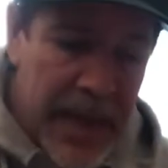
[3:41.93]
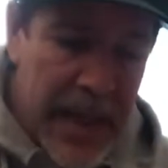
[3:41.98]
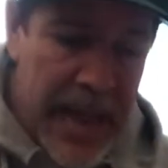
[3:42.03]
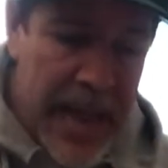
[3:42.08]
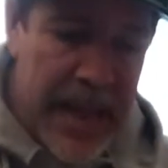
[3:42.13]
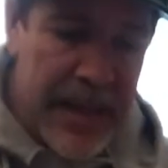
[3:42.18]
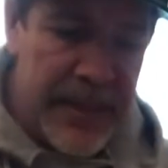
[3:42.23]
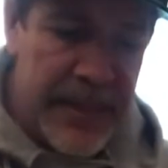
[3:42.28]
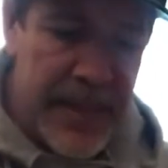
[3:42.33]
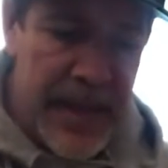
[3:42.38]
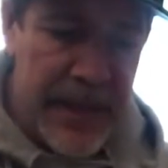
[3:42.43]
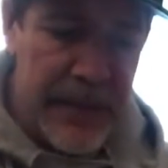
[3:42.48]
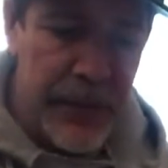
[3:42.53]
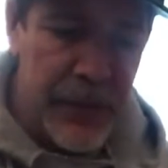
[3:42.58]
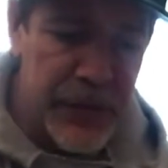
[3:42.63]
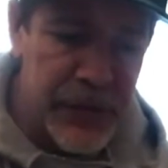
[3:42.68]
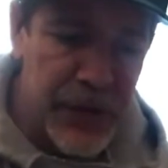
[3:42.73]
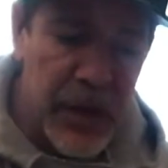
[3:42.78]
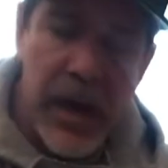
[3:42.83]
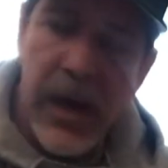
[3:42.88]
And then
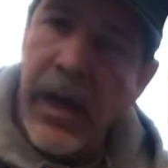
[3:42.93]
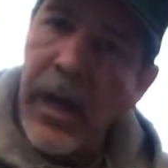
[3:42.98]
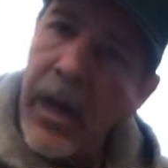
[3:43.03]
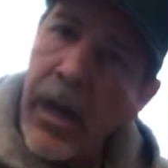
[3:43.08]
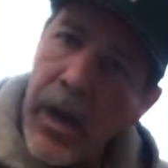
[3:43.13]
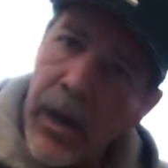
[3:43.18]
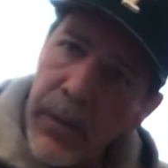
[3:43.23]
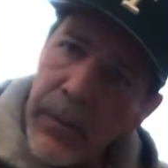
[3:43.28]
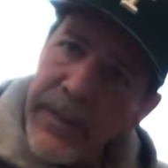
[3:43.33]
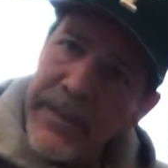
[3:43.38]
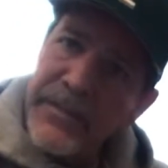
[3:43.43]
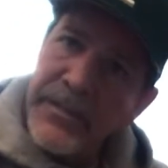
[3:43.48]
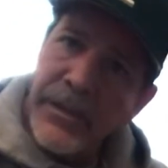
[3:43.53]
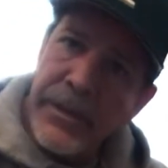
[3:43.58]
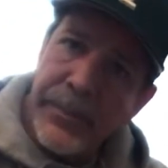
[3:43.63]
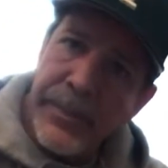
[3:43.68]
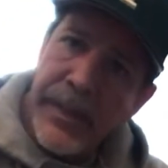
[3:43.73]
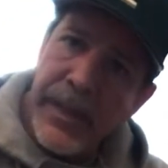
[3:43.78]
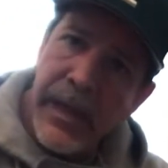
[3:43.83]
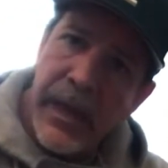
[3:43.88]
there's always going
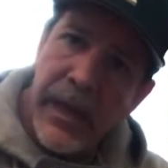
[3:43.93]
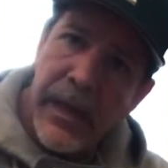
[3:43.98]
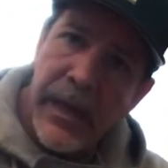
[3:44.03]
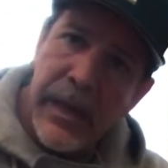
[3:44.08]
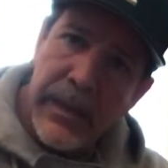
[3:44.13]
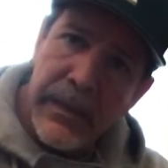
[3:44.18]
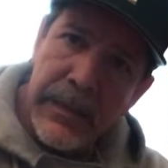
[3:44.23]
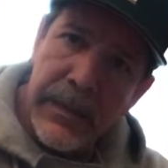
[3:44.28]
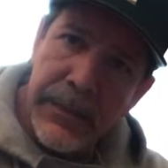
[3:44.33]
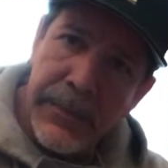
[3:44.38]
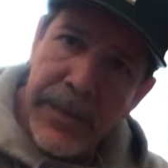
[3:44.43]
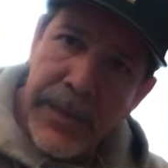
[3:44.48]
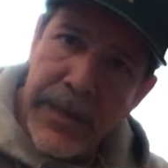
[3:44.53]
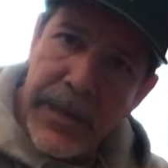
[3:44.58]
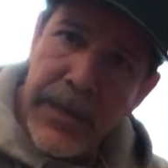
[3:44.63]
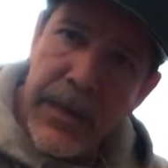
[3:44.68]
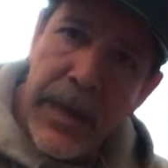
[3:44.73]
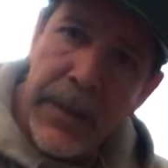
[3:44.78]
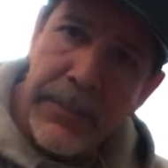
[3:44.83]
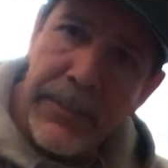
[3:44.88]
to be a little bit
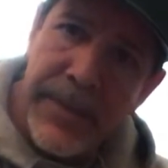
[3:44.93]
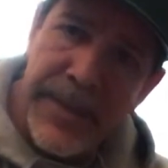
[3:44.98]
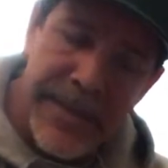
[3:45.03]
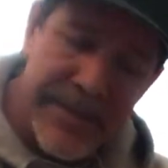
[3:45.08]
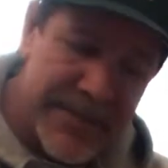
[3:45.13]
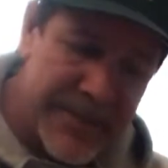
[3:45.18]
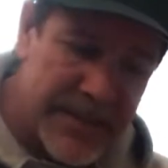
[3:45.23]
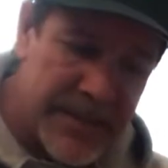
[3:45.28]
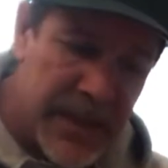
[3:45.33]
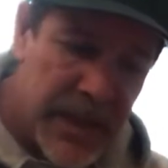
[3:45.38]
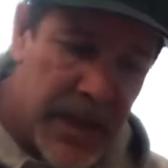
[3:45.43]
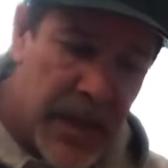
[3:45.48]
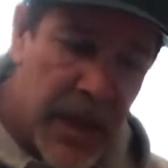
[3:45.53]
of numbness